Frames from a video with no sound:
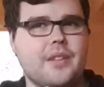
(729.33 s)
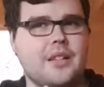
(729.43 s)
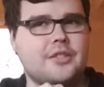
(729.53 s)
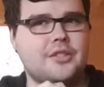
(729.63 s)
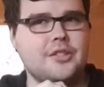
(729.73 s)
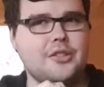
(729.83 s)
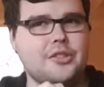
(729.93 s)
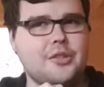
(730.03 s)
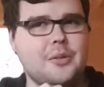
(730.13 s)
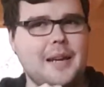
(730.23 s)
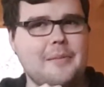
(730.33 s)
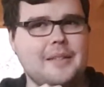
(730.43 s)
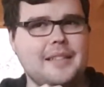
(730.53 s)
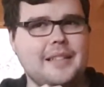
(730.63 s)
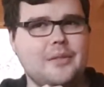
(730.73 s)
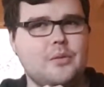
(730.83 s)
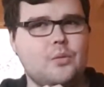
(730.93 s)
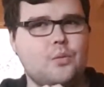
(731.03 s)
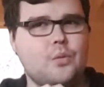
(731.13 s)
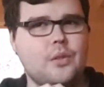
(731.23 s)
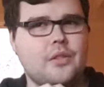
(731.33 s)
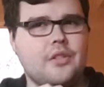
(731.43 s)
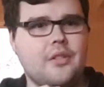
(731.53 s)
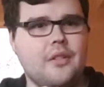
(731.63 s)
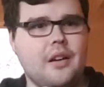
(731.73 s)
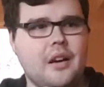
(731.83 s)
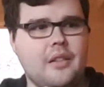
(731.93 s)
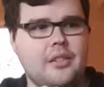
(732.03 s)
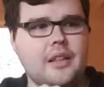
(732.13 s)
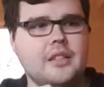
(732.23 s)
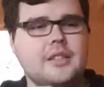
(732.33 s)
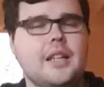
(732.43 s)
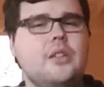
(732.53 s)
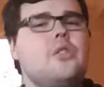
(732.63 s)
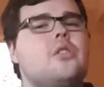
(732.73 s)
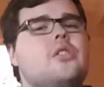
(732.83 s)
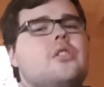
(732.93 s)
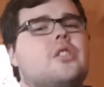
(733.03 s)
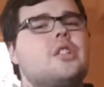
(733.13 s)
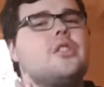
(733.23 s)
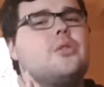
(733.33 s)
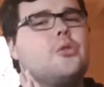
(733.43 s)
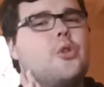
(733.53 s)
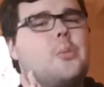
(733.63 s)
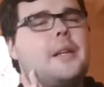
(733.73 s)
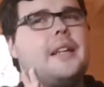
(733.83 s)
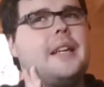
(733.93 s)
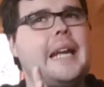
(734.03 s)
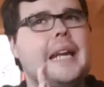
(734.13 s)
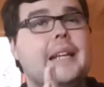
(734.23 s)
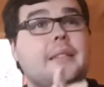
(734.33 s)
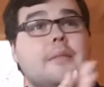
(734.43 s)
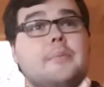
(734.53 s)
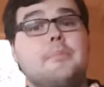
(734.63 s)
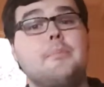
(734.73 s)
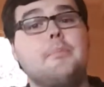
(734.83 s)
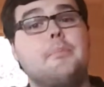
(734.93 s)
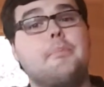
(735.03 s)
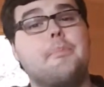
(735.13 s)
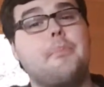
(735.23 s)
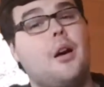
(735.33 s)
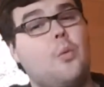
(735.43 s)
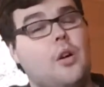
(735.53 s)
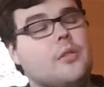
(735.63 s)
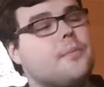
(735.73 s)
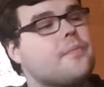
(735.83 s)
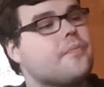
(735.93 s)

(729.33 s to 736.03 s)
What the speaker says: I'm not sure how I did it I think I stood normally in part 1,